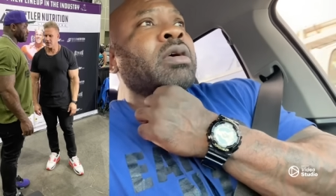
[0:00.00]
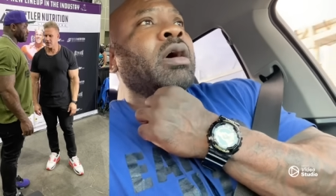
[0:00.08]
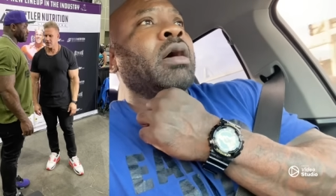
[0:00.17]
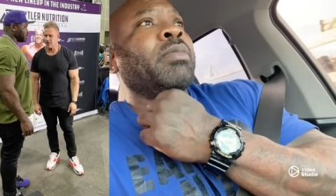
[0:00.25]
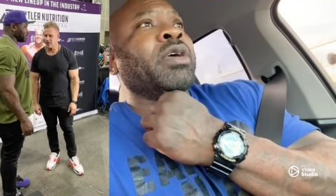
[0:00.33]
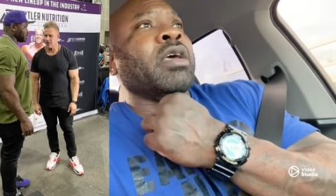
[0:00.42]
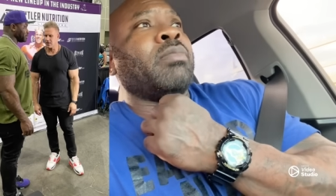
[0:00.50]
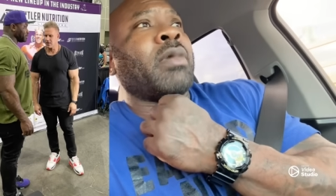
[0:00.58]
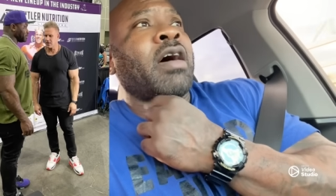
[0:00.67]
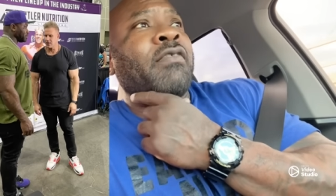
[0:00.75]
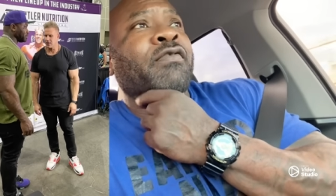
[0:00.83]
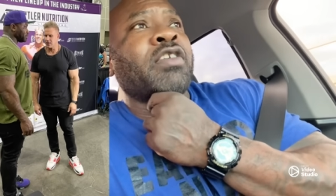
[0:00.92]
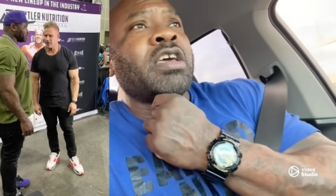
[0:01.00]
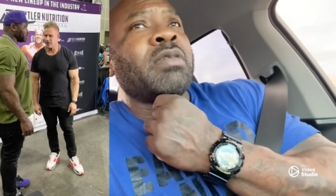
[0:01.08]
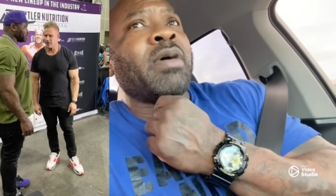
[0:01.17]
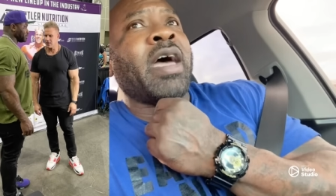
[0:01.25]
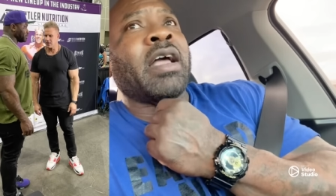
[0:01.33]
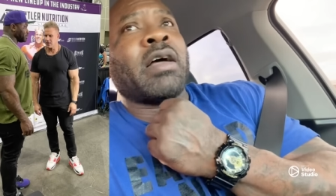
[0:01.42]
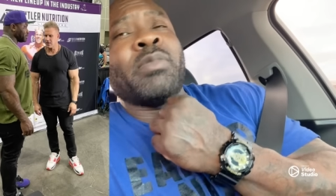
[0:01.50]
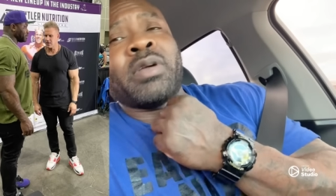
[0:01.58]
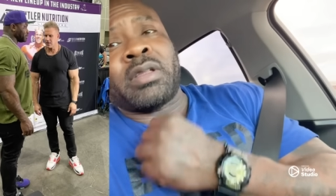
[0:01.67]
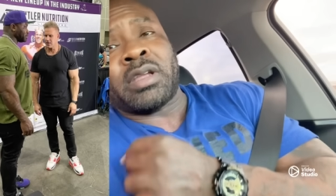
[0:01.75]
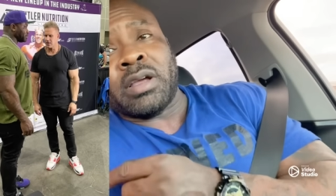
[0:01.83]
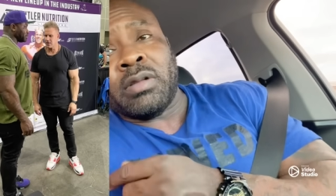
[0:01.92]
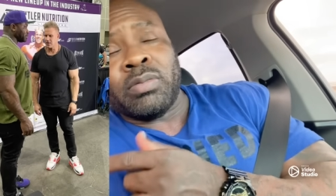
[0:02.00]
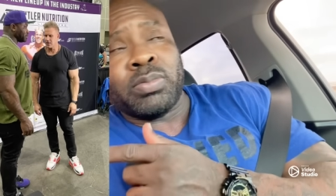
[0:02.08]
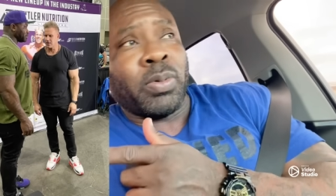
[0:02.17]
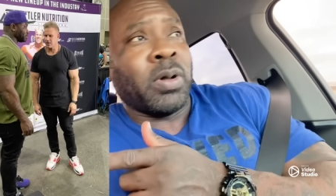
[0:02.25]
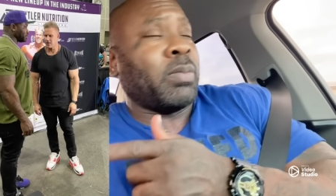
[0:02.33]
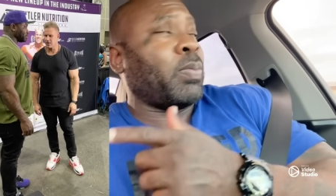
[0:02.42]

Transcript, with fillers: I'm gonna give my feedback. I'm gonna tell them what